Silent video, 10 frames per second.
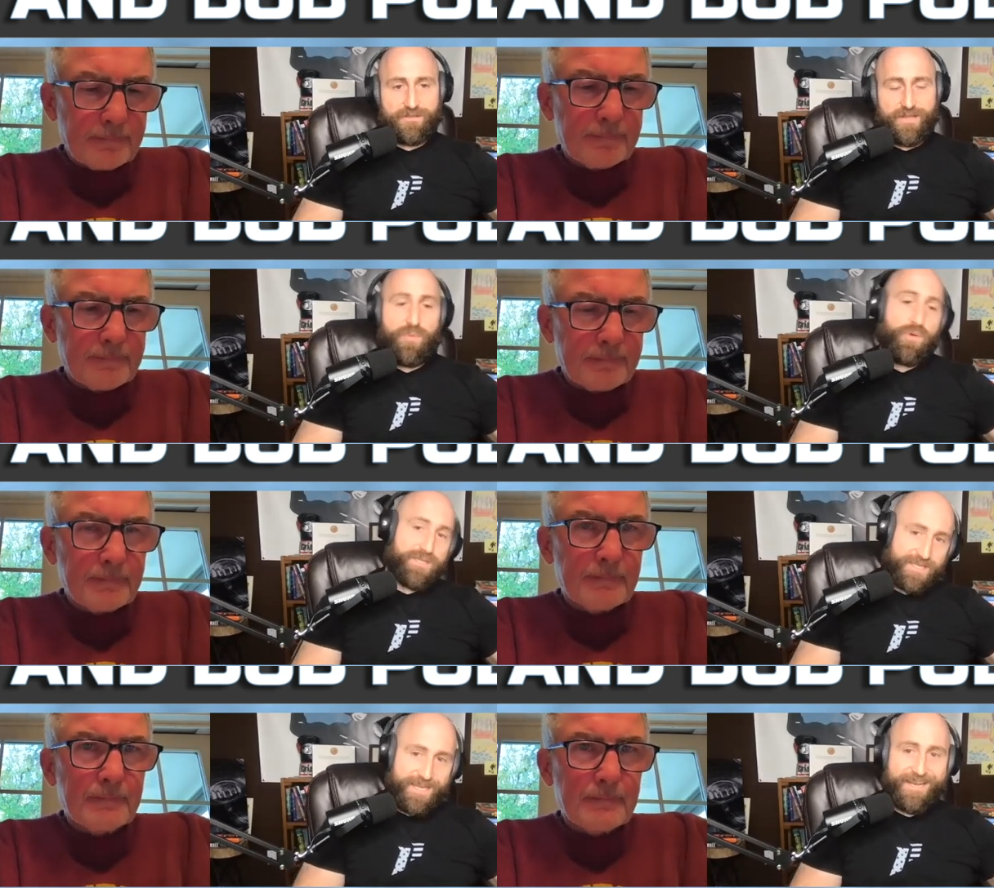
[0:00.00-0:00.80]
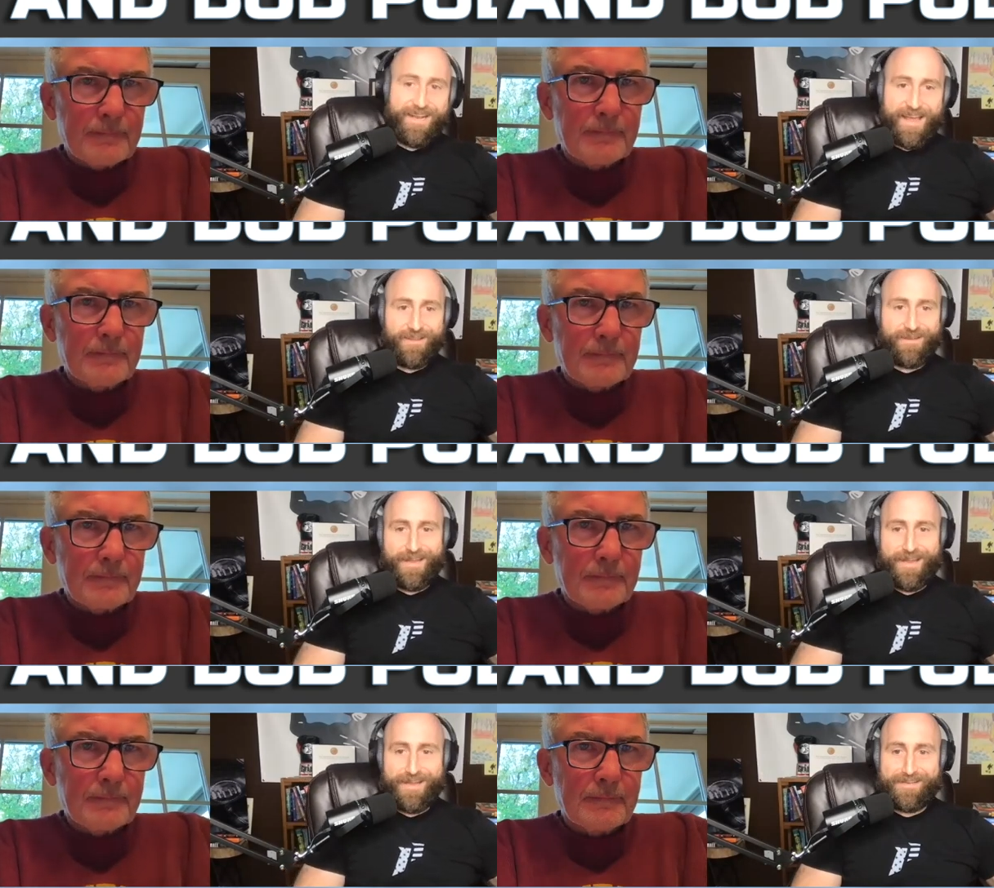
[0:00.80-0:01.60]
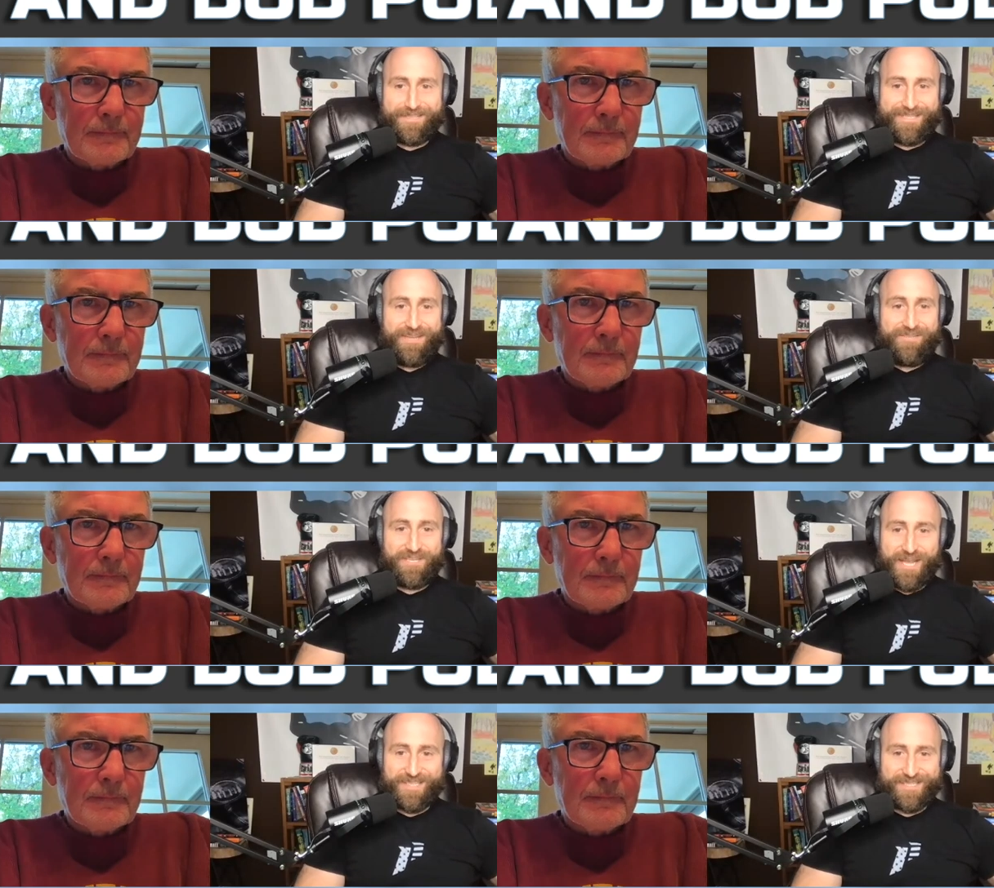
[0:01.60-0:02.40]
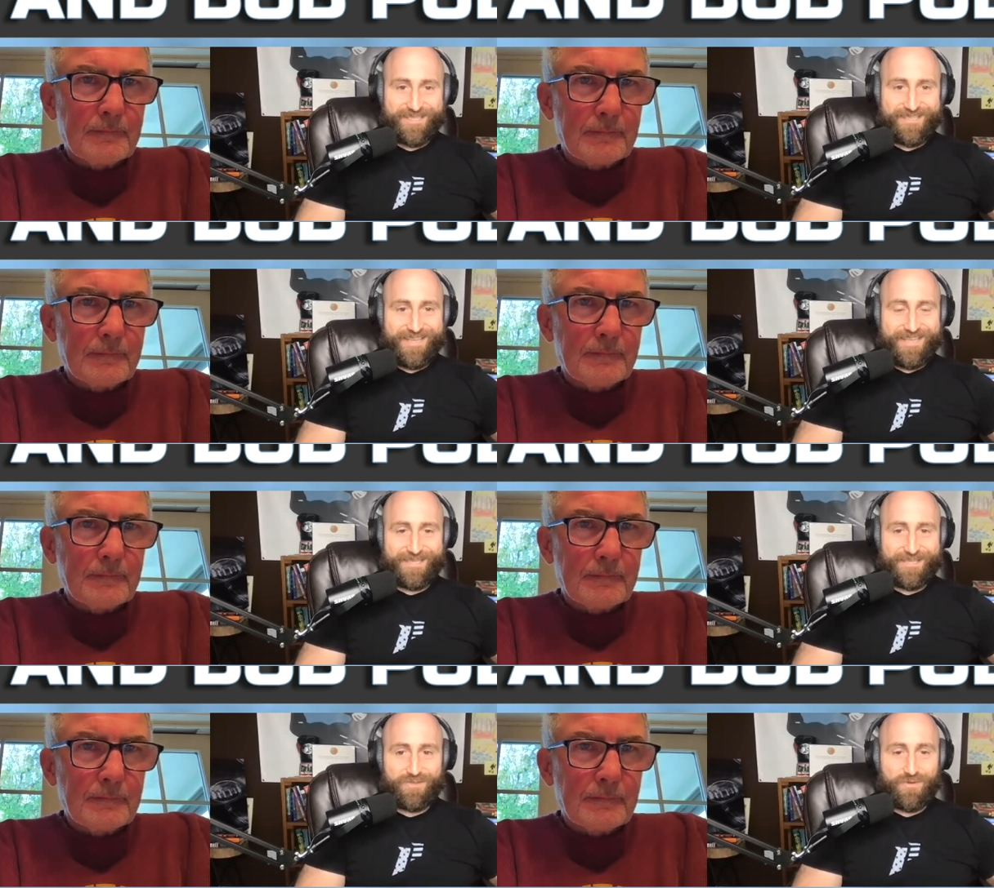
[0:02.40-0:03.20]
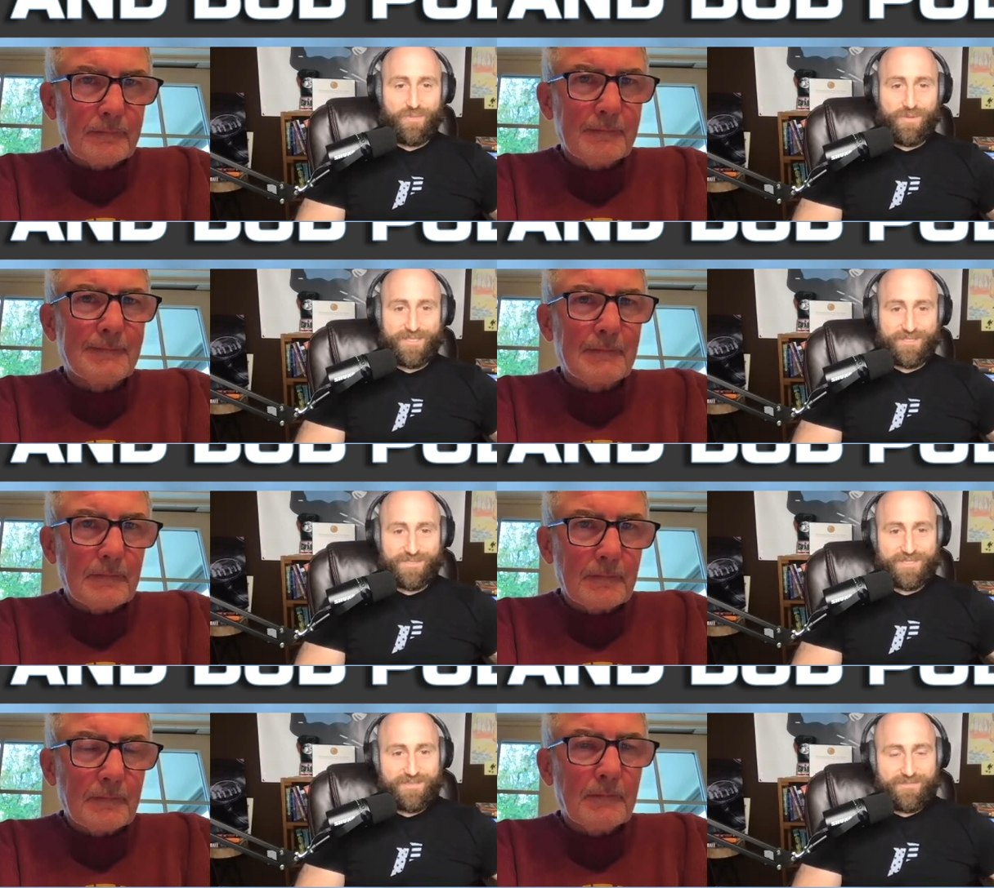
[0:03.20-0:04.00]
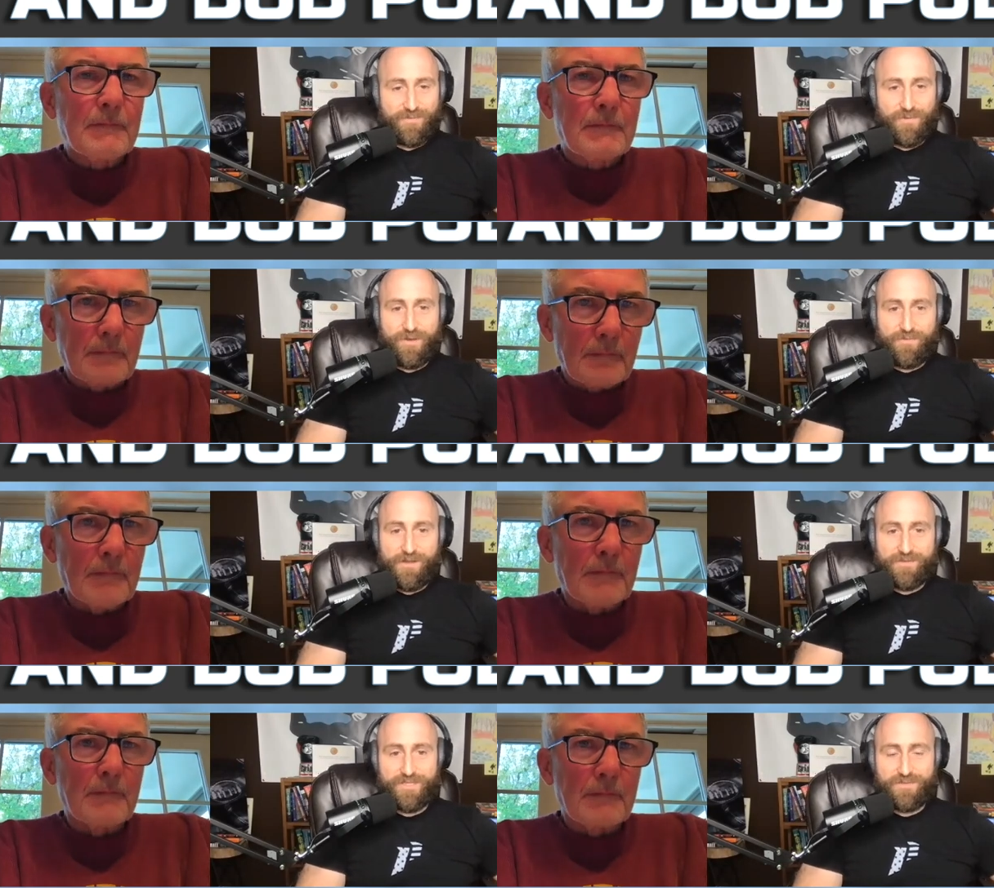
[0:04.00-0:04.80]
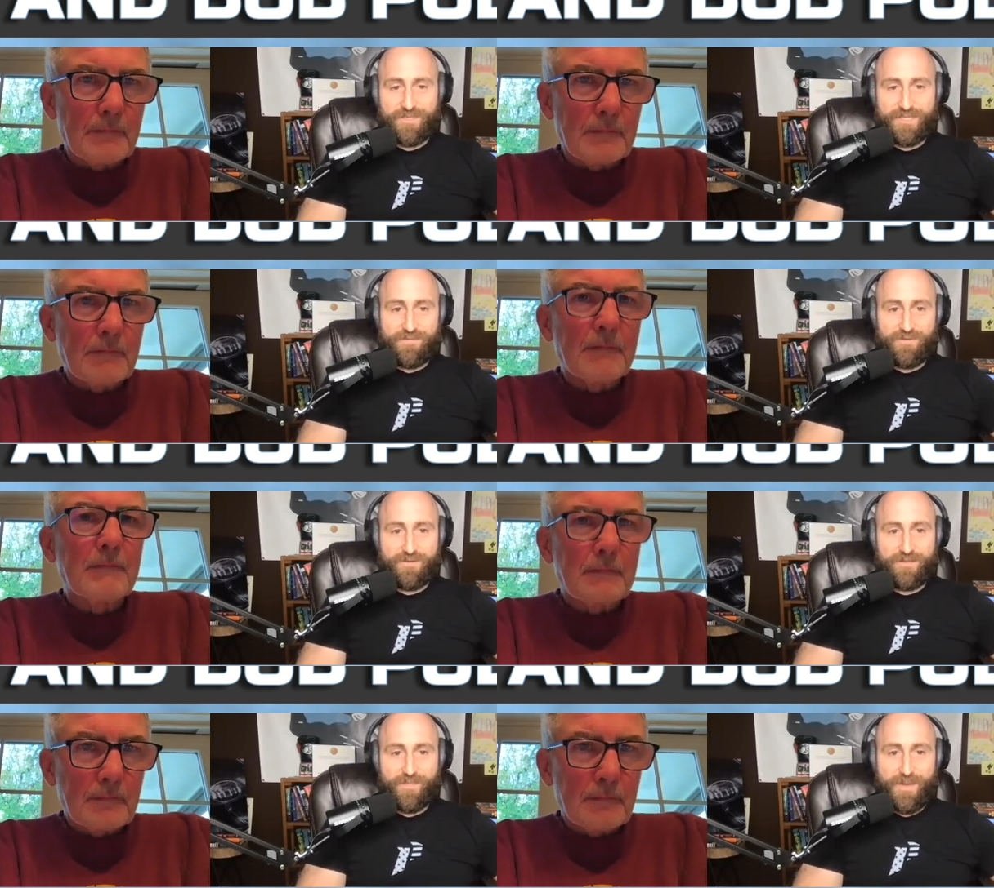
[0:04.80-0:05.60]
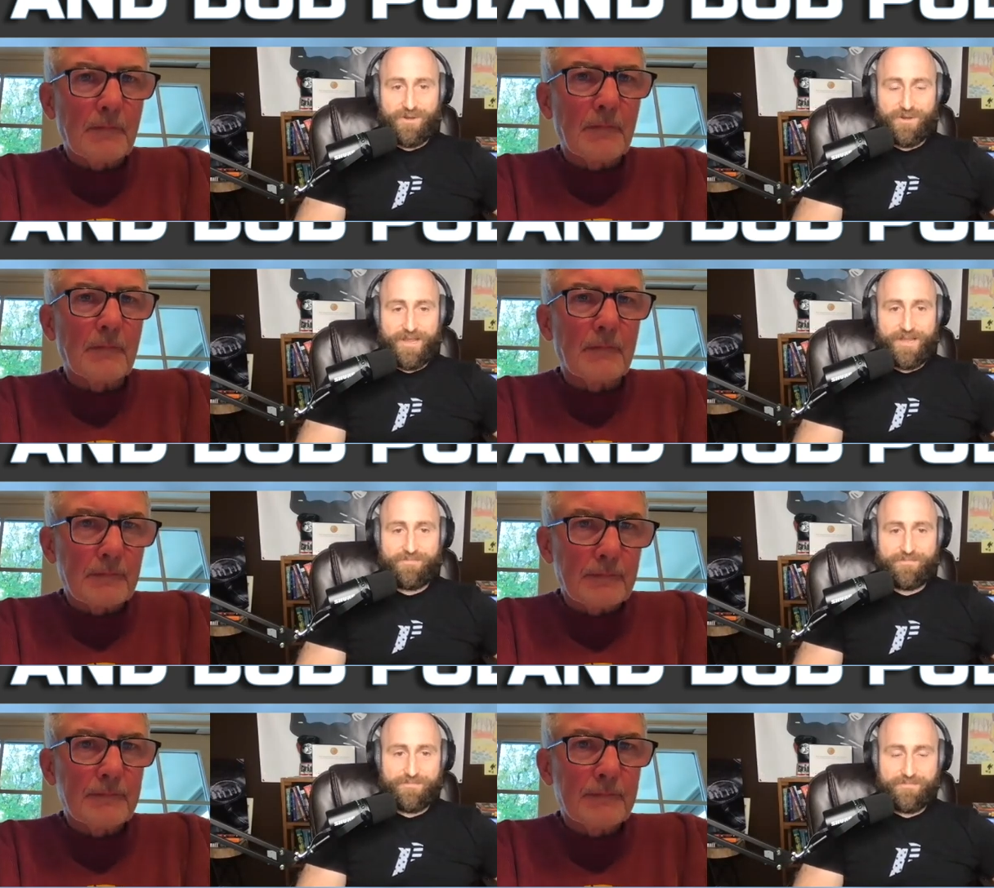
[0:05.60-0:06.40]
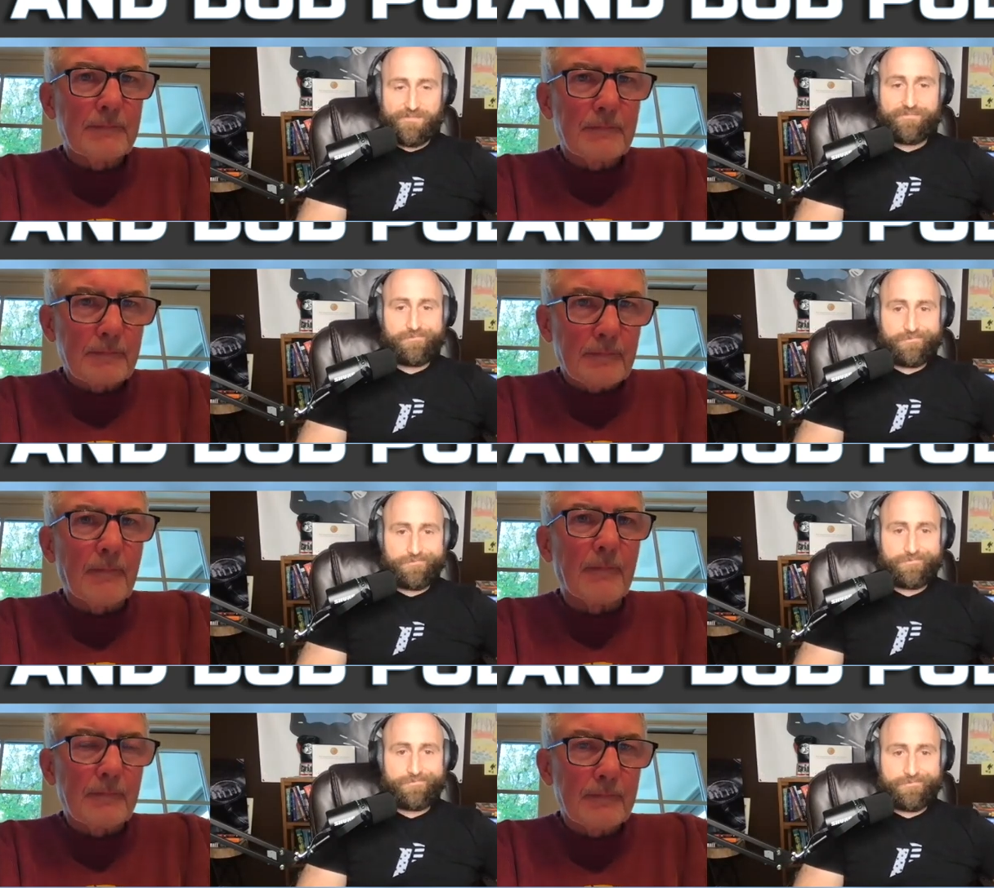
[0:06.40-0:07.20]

Speaker 1: they point to Keenan Allen and Stevie Johnson as like trailblazers for running mm-hmm. routes as a receiver in the modern mm-hmm. game. Mm-hmm.